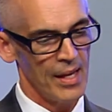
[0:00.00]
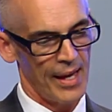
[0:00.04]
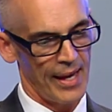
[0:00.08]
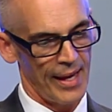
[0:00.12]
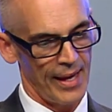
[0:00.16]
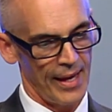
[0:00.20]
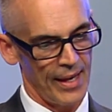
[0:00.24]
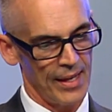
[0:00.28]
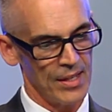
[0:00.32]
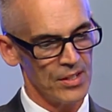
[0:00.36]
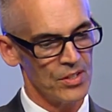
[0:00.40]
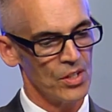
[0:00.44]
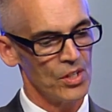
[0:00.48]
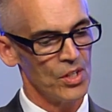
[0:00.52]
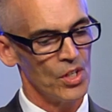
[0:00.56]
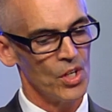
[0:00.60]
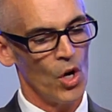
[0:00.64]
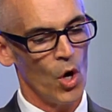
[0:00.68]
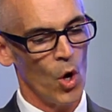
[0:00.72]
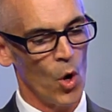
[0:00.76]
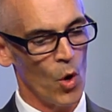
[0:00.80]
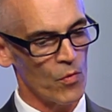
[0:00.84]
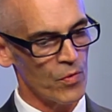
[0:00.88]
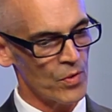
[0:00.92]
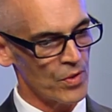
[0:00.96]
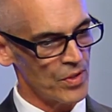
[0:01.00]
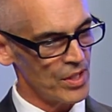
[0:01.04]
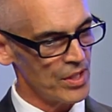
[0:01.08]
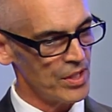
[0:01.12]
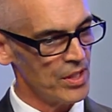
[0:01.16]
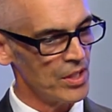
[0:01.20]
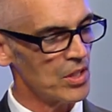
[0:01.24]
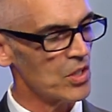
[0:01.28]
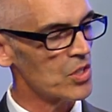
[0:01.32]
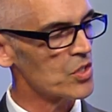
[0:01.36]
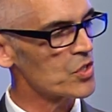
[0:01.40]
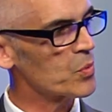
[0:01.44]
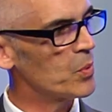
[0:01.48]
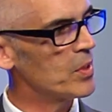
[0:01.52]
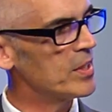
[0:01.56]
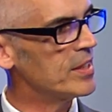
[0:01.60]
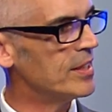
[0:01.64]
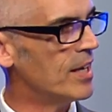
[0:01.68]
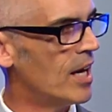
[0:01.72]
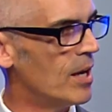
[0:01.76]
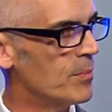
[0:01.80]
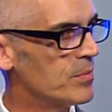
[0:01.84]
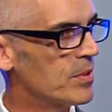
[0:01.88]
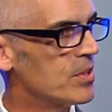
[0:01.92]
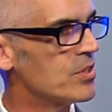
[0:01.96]
and over the years we
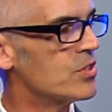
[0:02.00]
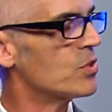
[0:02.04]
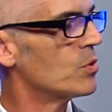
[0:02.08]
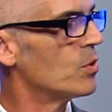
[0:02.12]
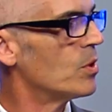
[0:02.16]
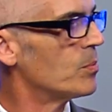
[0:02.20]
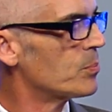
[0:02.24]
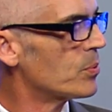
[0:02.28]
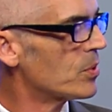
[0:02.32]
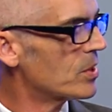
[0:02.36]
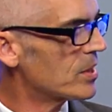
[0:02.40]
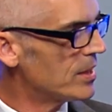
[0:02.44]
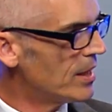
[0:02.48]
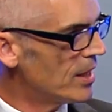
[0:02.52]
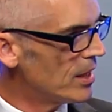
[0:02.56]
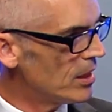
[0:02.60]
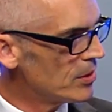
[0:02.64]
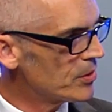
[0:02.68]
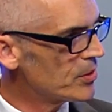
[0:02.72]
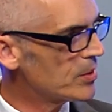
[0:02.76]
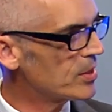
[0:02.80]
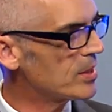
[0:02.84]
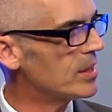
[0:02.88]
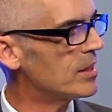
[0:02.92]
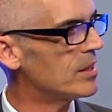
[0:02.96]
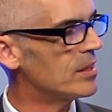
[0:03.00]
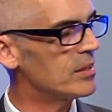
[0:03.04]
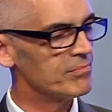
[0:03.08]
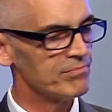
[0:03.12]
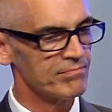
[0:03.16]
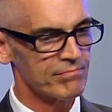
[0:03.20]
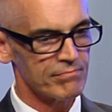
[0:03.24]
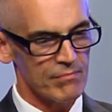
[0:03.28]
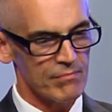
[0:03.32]
kept it to a pretty healthy